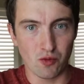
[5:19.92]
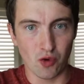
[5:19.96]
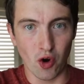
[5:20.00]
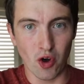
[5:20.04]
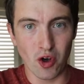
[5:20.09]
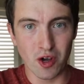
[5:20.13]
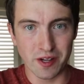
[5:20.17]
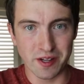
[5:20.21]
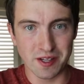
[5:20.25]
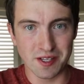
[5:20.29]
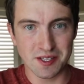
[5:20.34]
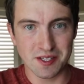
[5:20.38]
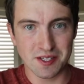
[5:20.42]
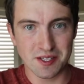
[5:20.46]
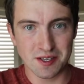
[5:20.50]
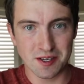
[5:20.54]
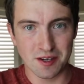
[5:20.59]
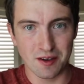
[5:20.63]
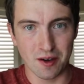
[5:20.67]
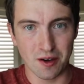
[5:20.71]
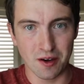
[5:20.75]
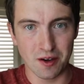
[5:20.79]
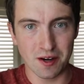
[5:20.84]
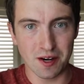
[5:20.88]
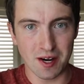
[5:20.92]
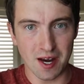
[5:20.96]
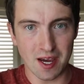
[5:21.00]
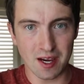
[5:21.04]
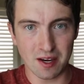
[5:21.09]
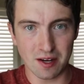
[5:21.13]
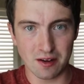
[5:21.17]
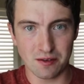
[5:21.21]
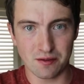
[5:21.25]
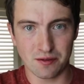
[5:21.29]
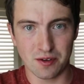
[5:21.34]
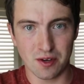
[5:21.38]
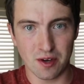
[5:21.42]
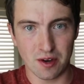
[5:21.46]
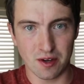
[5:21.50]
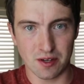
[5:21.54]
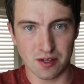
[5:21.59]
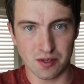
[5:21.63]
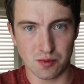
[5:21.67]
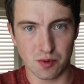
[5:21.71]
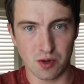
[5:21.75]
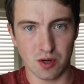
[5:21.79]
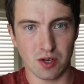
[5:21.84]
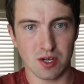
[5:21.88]
runs on negative
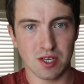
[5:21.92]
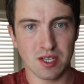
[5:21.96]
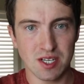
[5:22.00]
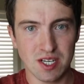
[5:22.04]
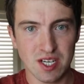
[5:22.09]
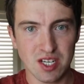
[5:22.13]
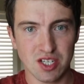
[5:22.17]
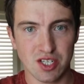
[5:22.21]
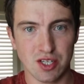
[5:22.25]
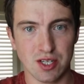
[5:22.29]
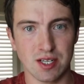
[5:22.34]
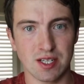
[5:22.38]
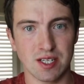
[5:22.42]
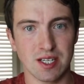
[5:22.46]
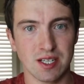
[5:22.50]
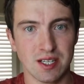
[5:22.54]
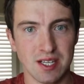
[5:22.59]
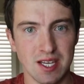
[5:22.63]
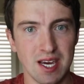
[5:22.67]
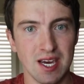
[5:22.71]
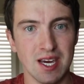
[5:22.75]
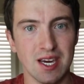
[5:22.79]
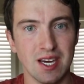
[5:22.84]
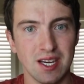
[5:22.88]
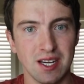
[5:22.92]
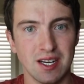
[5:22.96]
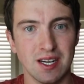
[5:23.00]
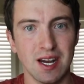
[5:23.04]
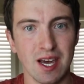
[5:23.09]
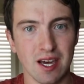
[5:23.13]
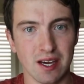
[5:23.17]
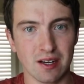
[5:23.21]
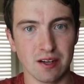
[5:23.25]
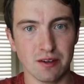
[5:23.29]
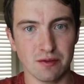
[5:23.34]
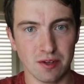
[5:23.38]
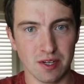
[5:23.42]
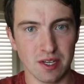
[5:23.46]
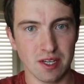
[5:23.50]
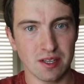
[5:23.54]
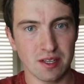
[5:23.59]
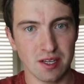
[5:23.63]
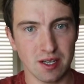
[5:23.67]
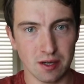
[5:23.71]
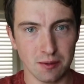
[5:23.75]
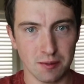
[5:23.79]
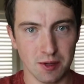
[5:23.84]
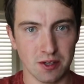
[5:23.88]
thoughts. We're conditioned to think negatively.
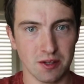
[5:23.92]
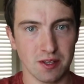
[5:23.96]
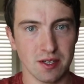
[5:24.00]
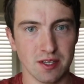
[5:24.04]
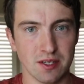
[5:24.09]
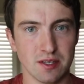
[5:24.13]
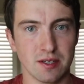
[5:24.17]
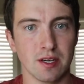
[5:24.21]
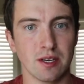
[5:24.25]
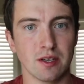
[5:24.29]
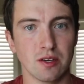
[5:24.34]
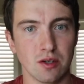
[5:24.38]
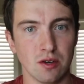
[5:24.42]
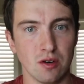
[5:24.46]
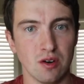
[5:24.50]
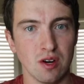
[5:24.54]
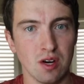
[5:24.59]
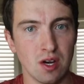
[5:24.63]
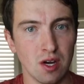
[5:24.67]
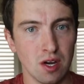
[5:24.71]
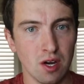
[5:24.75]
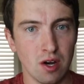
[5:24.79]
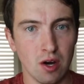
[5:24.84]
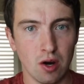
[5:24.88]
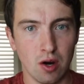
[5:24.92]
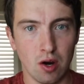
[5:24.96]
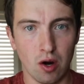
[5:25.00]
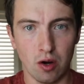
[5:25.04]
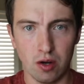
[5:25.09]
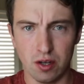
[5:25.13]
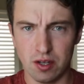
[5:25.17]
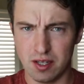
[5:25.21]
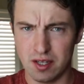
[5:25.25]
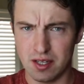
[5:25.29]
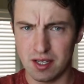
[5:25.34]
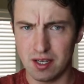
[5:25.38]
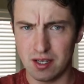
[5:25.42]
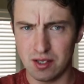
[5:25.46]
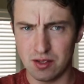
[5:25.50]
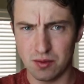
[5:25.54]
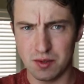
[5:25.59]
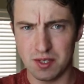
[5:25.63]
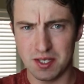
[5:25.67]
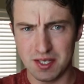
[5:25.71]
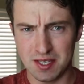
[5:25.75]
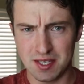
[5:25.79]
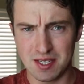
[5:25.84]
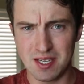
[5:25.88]
Think about this, like all the things
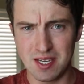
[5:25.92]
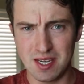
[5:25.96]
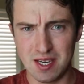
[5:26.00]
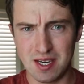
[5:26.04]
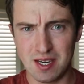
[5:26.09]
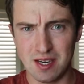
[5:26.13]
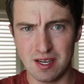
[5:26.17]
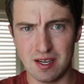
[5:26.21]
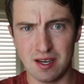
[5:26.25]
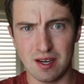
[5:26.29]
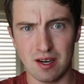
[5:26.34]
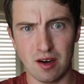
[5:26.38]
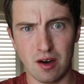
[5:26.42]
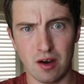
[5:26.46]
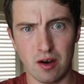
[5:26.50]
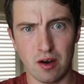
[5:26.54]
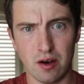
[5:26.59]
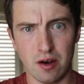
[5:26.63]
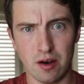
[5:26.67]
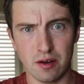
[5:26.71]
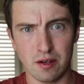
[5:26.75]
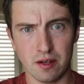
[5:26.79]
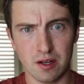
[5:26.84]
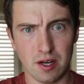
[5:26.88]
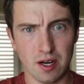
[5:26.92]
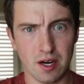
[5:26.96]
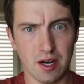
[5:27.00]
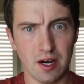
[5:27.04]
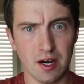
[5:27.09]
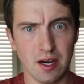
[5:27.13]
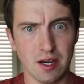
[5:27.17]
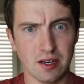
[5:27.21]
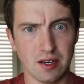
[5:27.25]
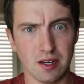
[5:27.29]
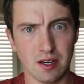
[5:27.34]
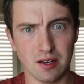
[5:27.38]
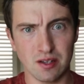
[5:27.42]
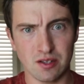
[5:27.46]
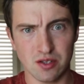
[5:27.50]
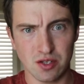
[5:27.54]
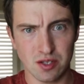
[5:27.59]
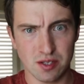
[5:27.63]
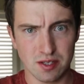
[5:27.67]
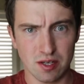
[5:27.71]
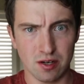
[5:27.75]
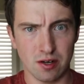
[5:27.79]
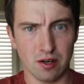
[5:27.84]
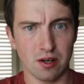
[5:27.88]
we see online and
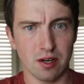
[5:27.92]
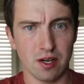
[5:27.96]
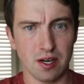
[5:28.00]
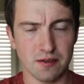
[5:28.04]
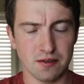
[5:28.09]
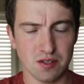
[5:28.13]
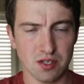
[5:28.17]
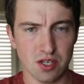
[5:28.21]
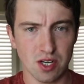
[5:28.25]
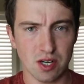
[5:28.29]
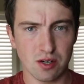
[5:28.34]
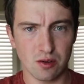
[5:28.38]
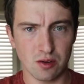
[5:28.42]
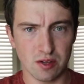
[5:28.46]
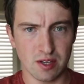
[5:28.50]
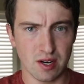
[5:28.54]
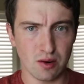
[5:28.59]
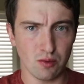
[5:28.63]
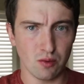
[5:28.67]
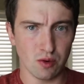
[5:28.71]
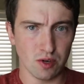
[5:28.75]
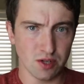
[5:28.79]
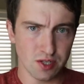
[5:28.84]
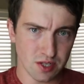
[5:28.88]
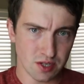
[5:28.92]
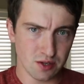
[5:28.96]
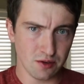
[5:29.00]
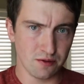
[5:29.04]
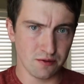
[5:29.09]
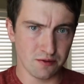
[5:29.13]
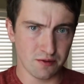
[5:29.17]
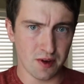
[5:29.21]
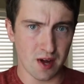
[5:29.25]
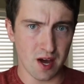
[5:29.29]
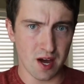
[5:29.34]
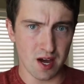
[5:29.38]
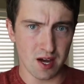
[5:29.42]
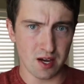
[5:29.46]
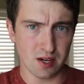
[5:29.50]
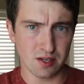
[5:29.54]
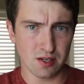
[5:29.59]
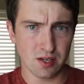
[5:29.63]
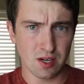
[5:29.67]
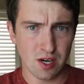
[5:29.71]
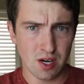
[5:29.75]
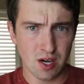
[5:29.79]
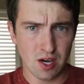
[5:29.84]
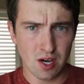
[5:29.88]
just in our lives in general, that we're too fat,